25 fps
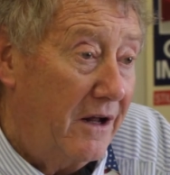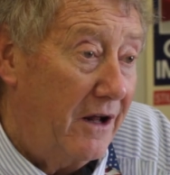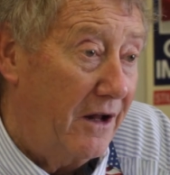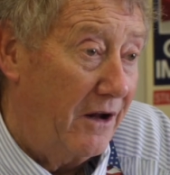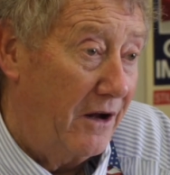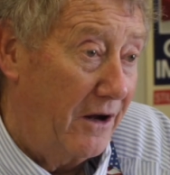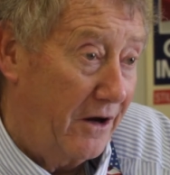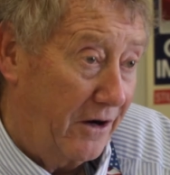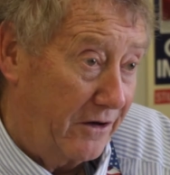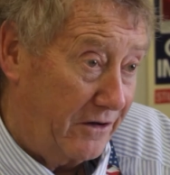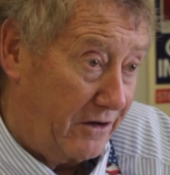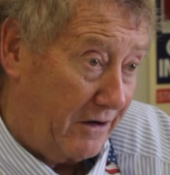
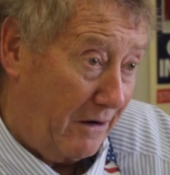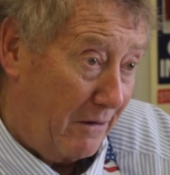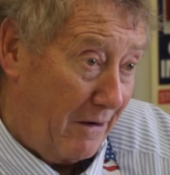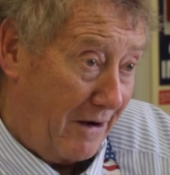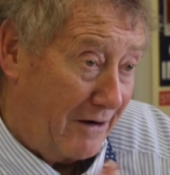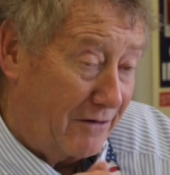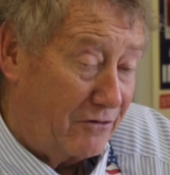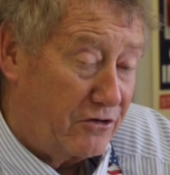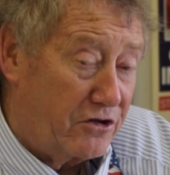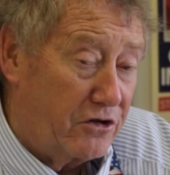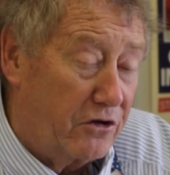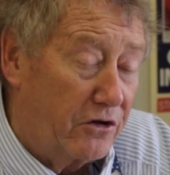They had to
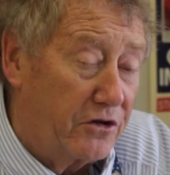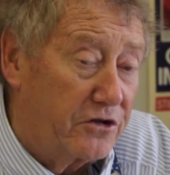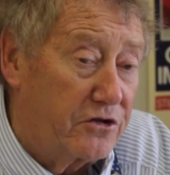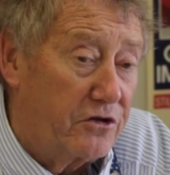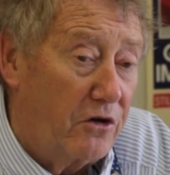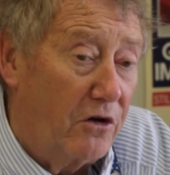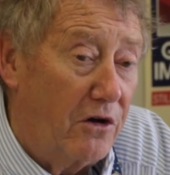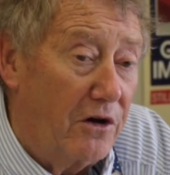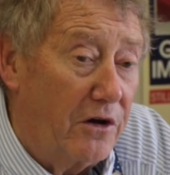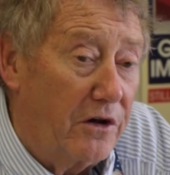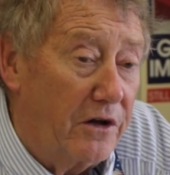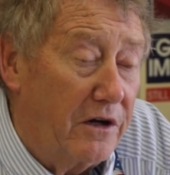outsource
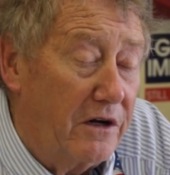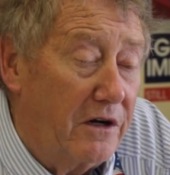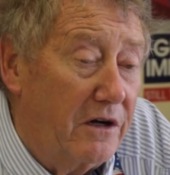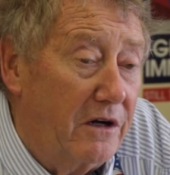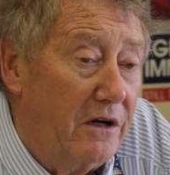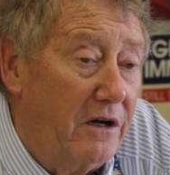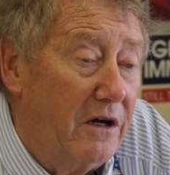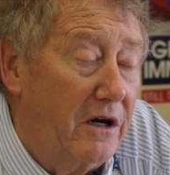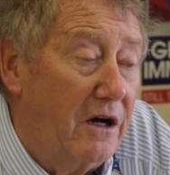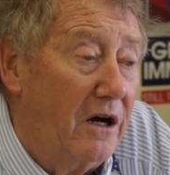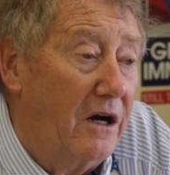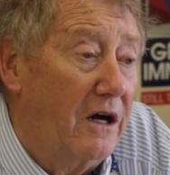all
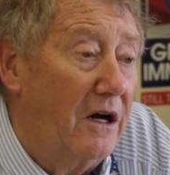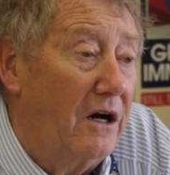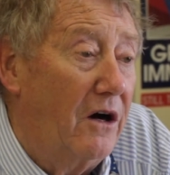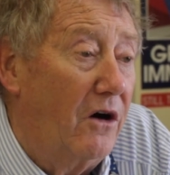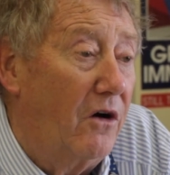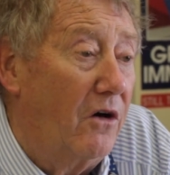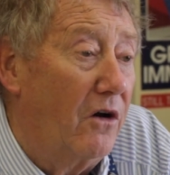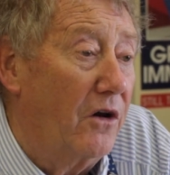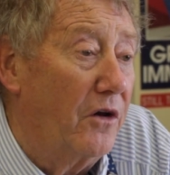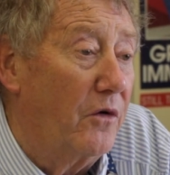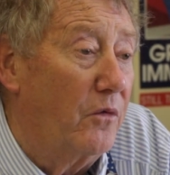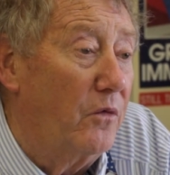
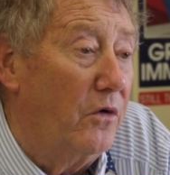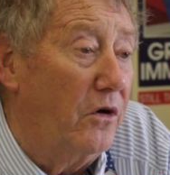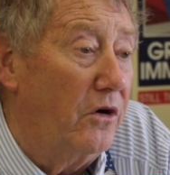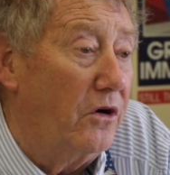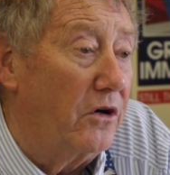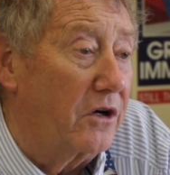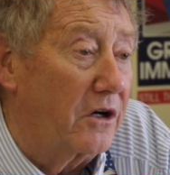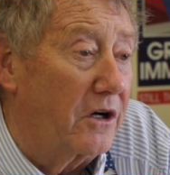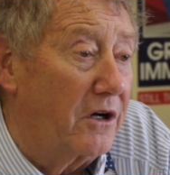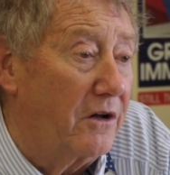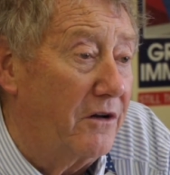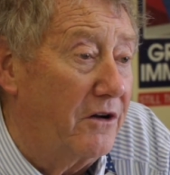the
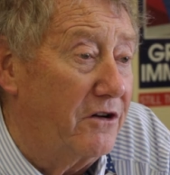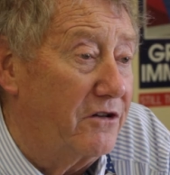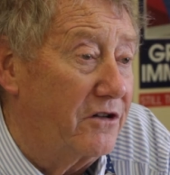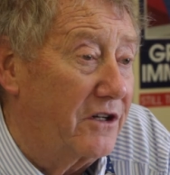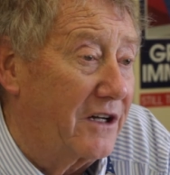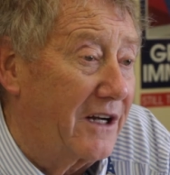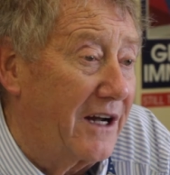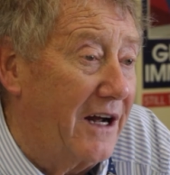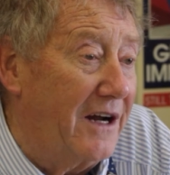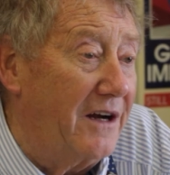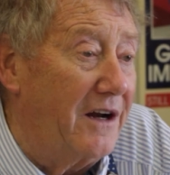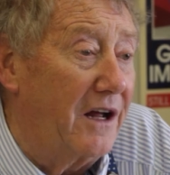work, and this
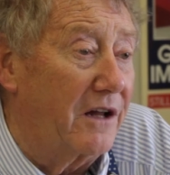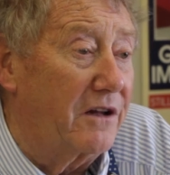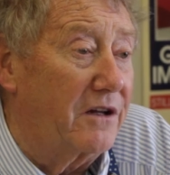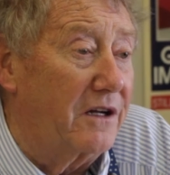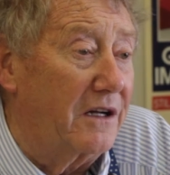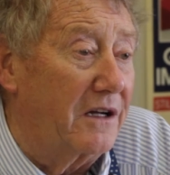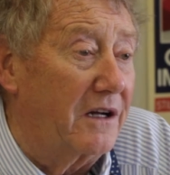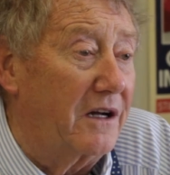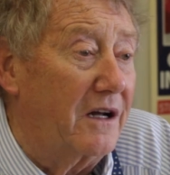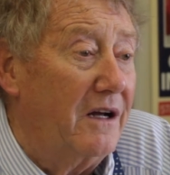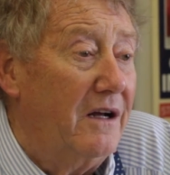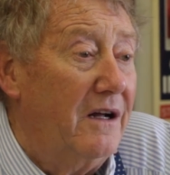again, I
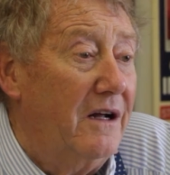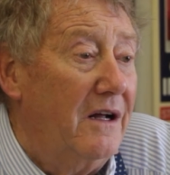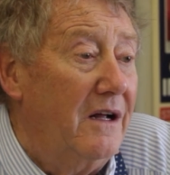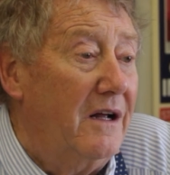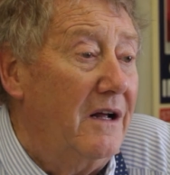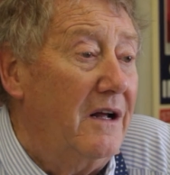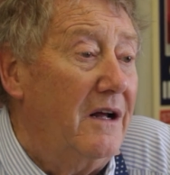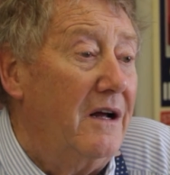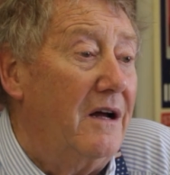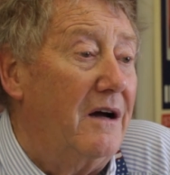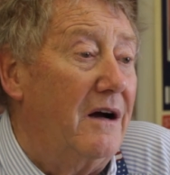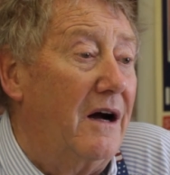think,
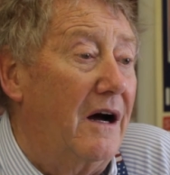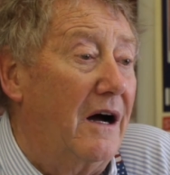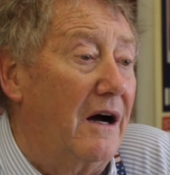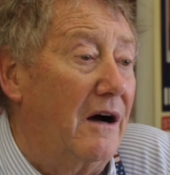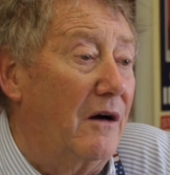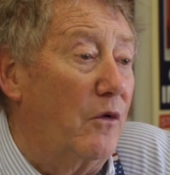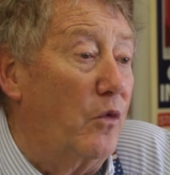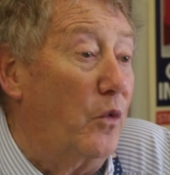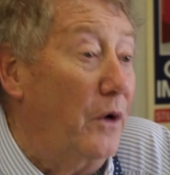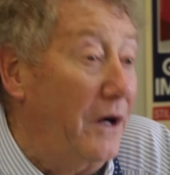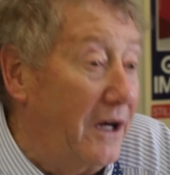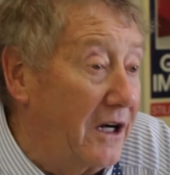
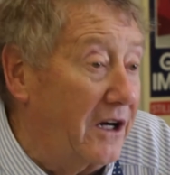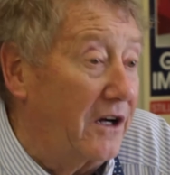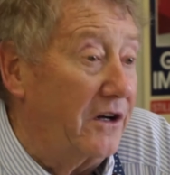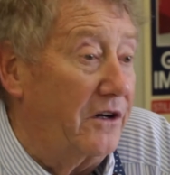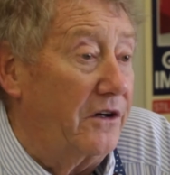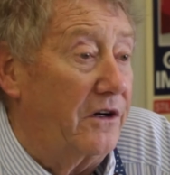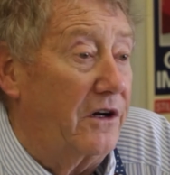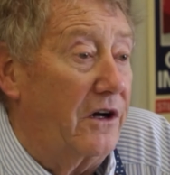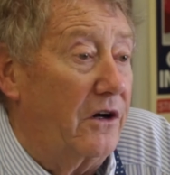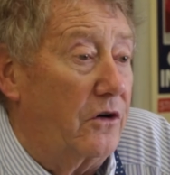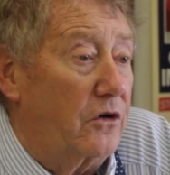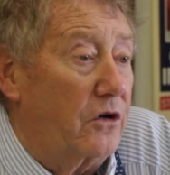
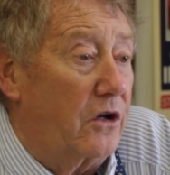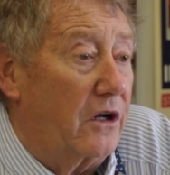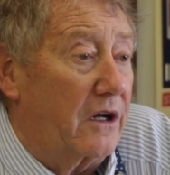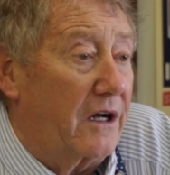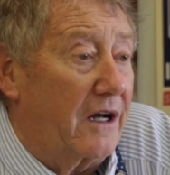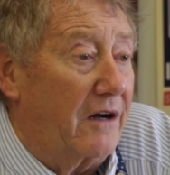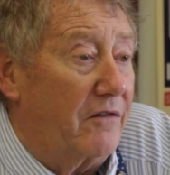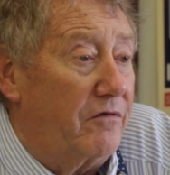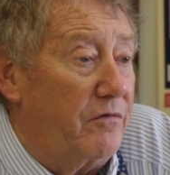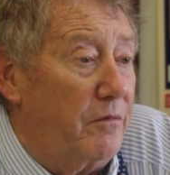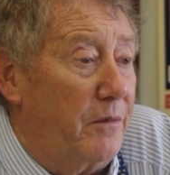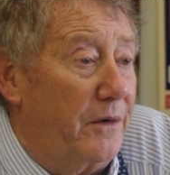weakened local
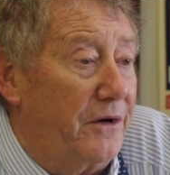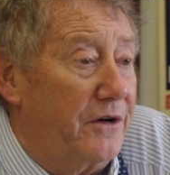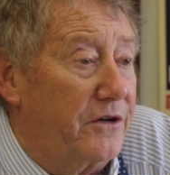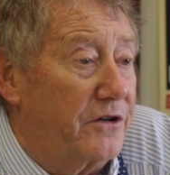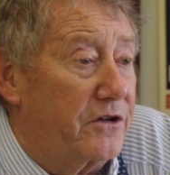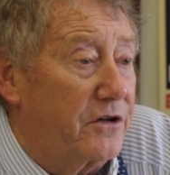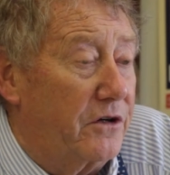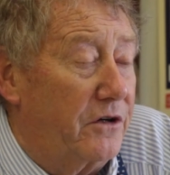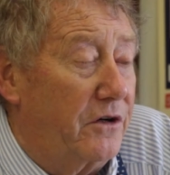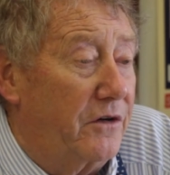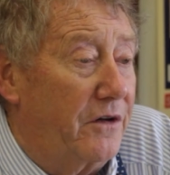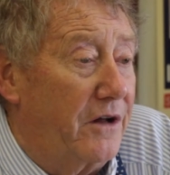government.
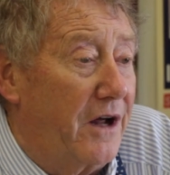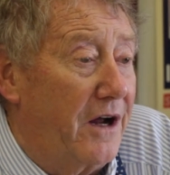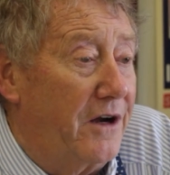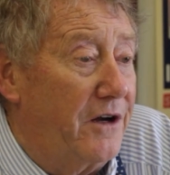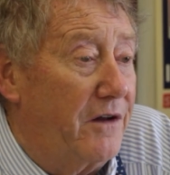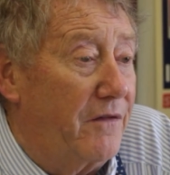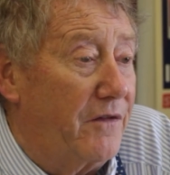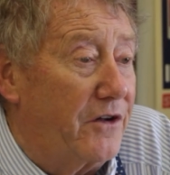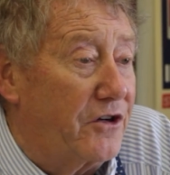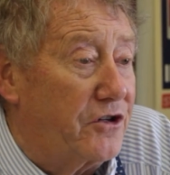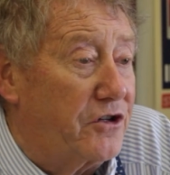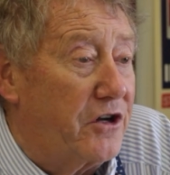So at the end
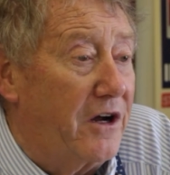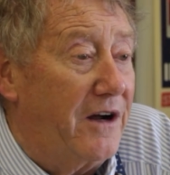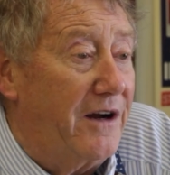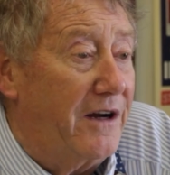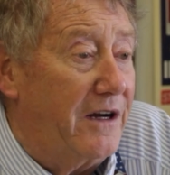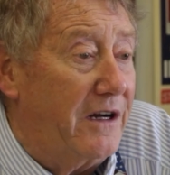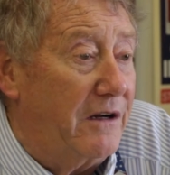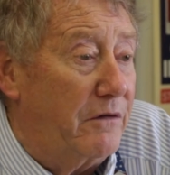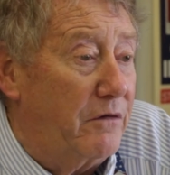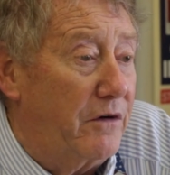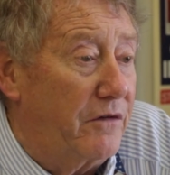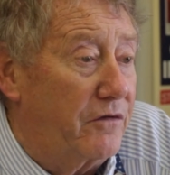of the
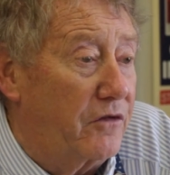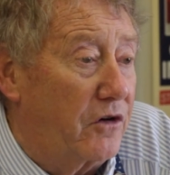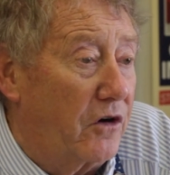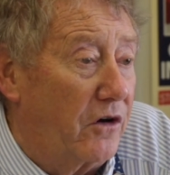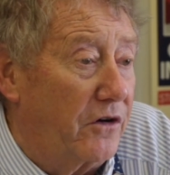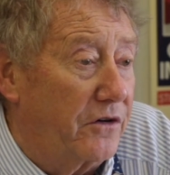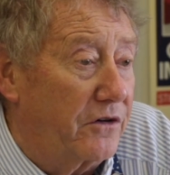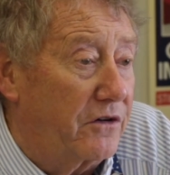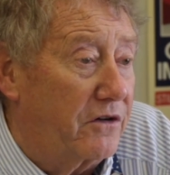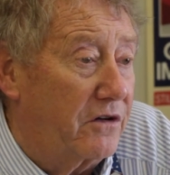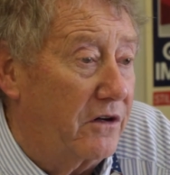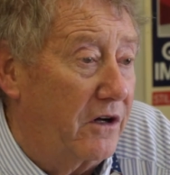day, we've
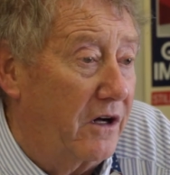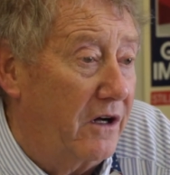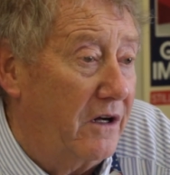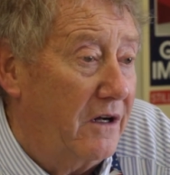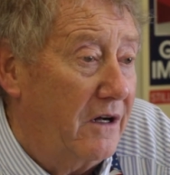got